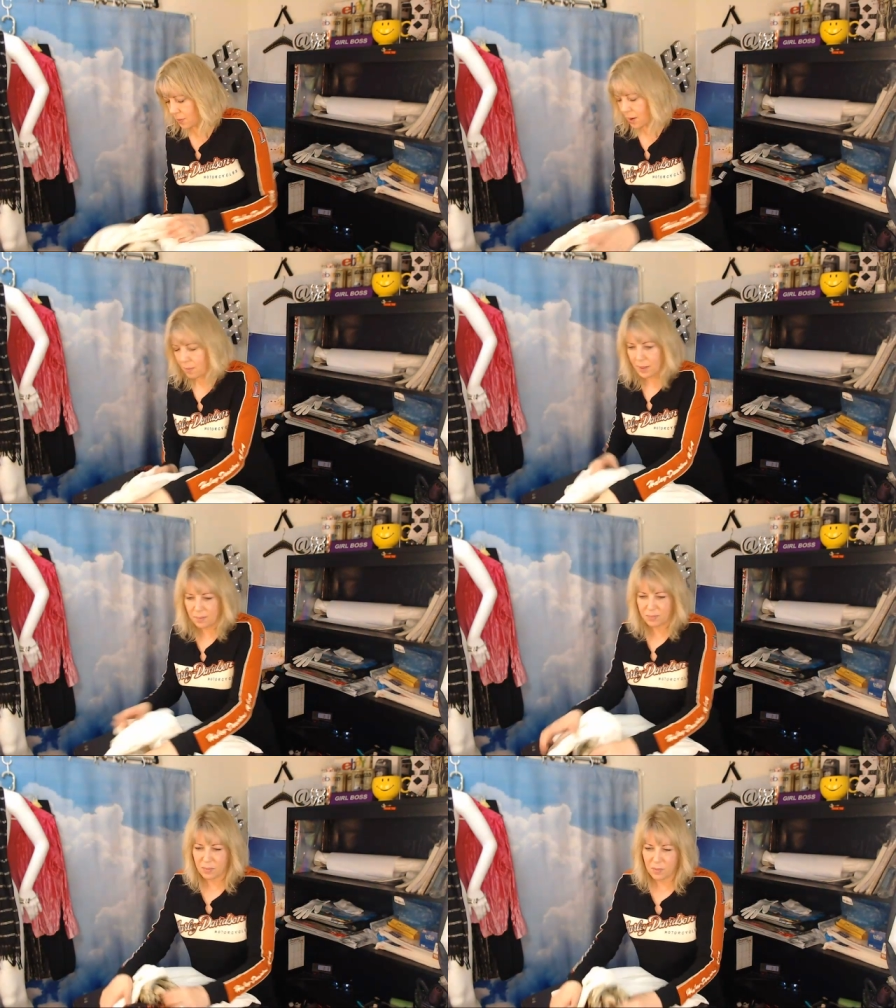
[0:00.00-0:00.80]

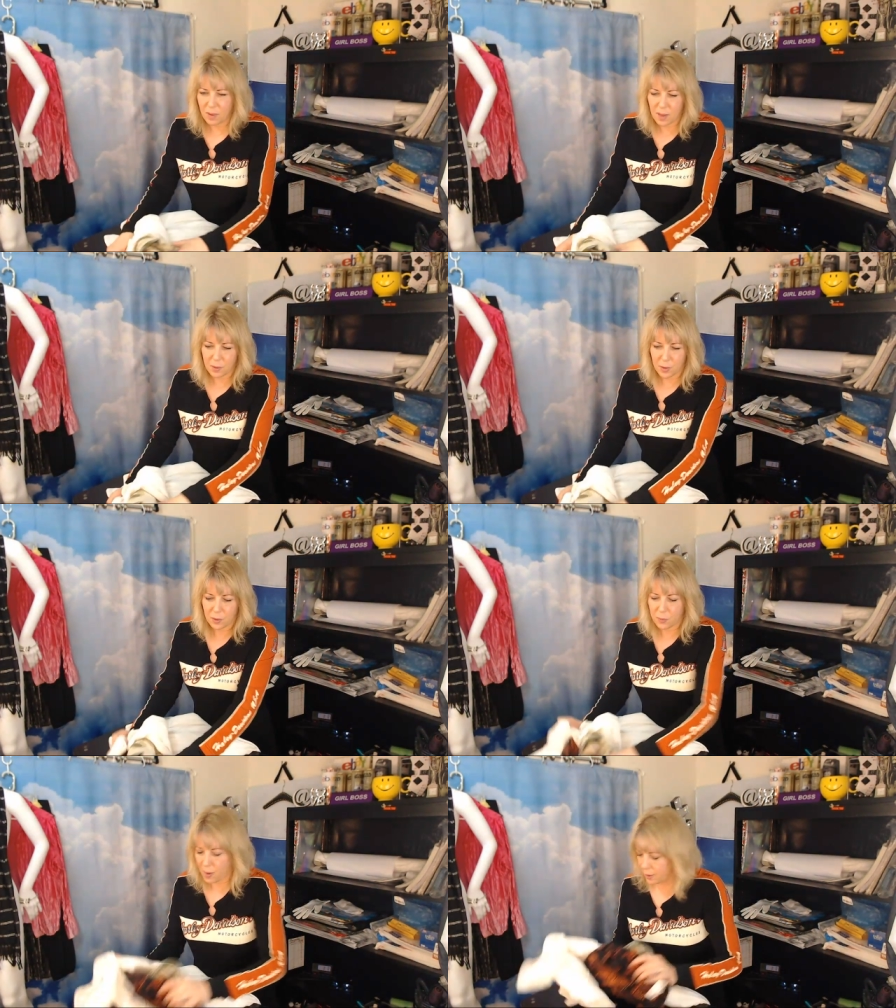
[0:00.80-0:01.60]
probably, I don't
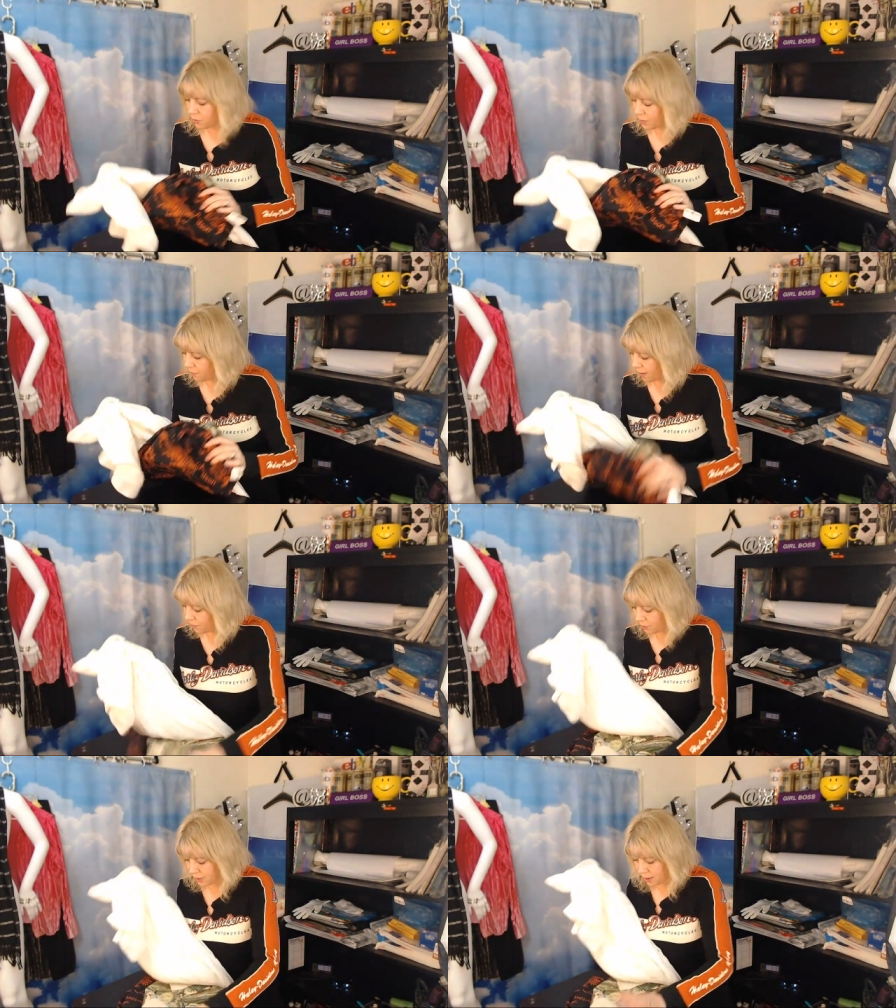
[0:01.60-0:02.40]
know, probably
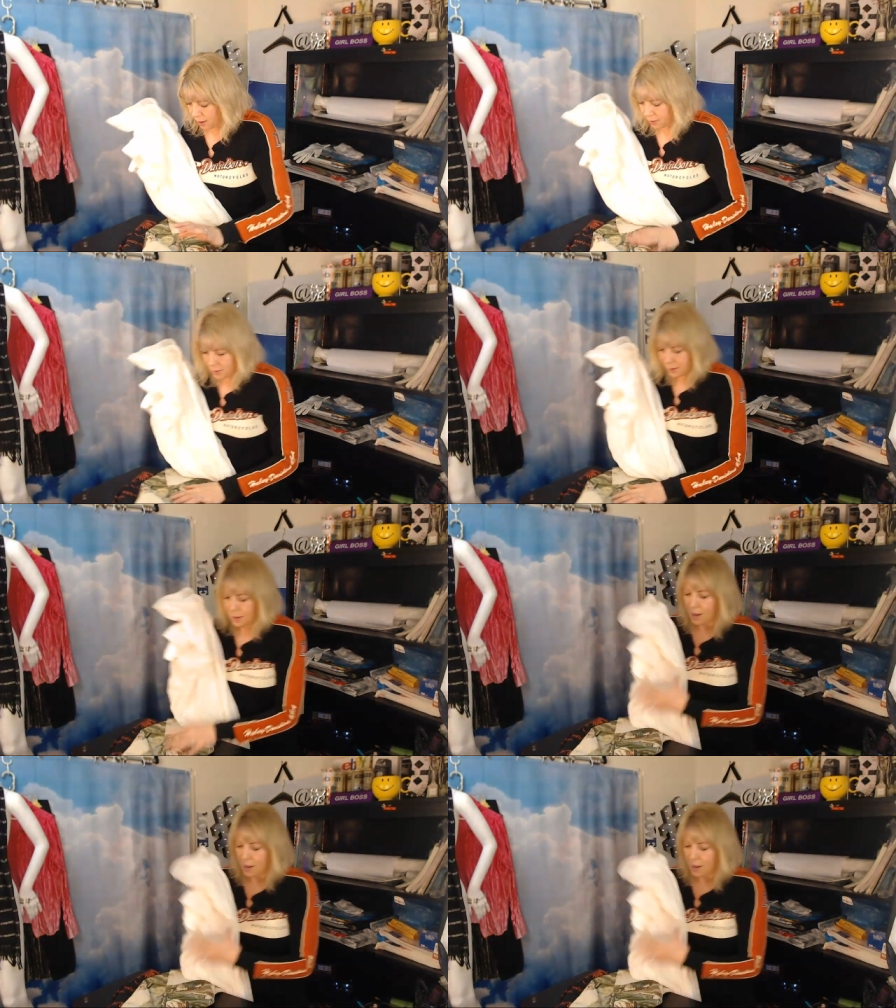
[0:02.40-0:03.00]
25 $30.